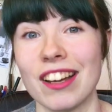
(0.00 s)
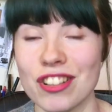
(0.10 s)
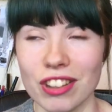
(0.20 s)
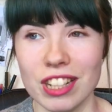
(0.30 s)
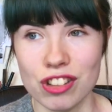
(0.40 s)

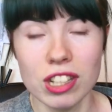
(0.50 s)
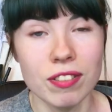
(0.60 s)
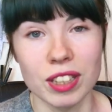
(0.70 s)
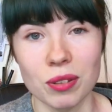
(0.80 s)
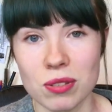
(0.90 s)
actually
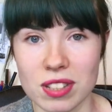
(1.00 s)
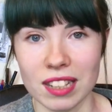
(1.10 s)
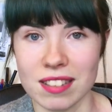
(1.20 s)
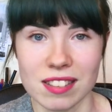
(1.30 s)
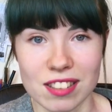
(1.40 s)
achieving those
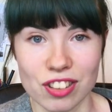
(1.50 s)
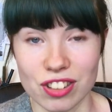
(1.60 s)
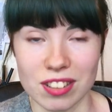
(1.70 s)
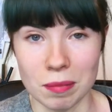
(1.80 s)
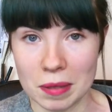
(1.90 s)

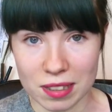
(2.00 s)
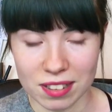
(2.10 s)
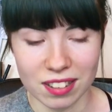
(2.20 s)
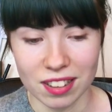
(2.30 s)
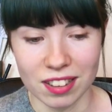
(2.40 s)
things.
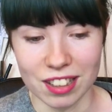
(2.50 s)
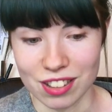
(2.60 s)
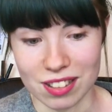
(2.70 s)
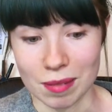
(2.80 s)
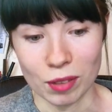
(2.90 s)
It
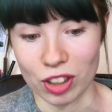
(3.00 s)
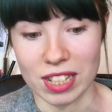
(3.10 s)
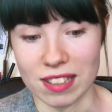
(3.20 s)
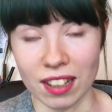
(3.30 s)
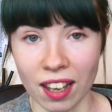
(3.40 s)
just seemed
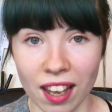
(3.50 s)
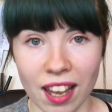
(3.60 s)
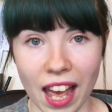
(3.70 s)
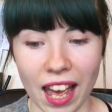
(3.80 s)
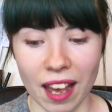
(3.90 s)
crazy.
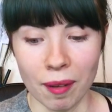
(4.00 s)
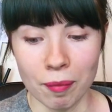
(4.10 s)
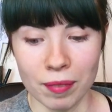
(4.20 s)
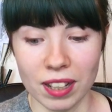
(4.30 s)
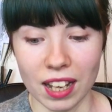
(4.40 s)

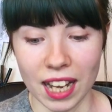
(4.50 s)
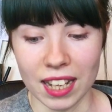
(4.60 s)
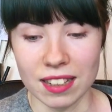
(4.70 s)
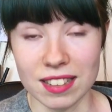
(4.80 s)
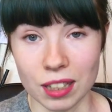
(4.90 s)

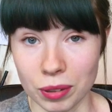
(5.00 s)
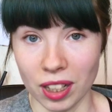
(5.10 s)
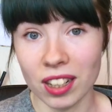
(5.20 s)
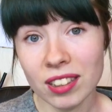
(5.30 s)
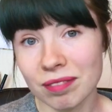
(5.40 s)
And here we
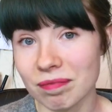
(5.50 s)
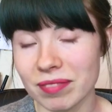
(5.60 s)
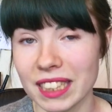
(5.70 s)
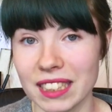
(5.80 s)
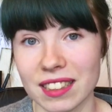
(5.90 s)
are.
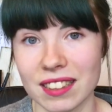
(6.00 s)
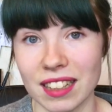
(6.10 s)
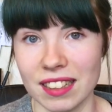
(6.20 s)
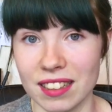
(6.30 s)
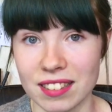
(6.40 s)
Like,
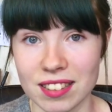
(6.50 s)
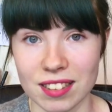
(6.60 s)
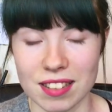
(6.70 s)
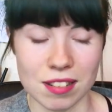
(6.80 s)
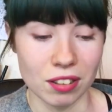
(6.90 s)

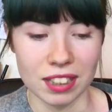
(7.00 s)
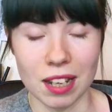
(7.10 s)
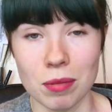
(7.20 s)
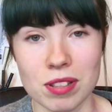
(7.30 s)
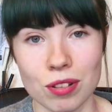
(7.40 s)
it's not
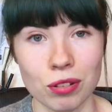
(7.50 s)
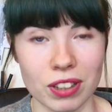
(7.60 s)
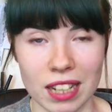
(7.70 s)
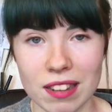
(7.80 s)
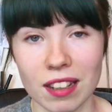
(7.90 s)
like it was an
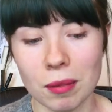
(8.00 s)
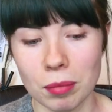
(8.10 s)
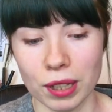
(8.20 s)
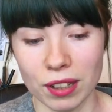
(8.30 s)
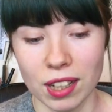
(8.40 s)
overnight thing,
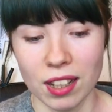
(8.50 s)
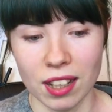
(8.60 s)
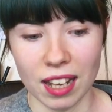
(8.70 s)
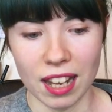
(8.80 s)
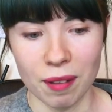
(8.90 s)
but
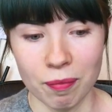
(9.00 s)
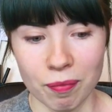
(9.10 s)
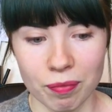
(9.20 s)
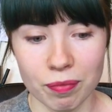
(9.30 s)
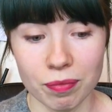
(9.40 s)

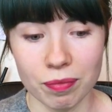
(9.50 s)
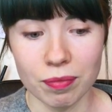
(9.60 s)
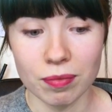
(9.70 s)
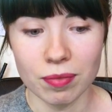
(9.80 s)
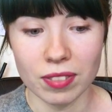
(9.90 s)

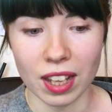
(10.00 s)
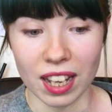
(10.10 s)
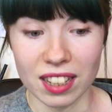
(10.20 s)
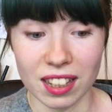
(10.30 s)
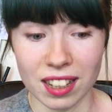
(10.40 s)

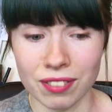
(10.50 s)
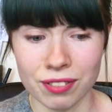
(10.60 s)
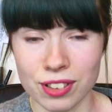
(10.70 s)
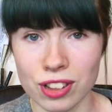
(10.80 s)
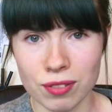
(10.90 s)

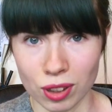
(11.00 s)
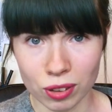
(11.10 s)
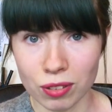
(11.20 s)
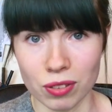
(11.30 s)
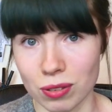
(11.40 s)
I've achieved
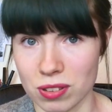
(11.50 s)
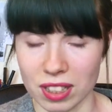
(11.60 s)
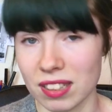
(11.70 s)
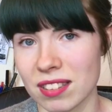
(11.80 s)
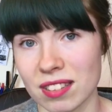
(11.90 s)
all of those
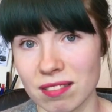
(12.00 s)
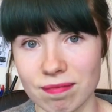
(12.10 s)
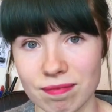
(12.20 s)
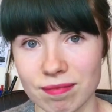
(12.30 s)
things.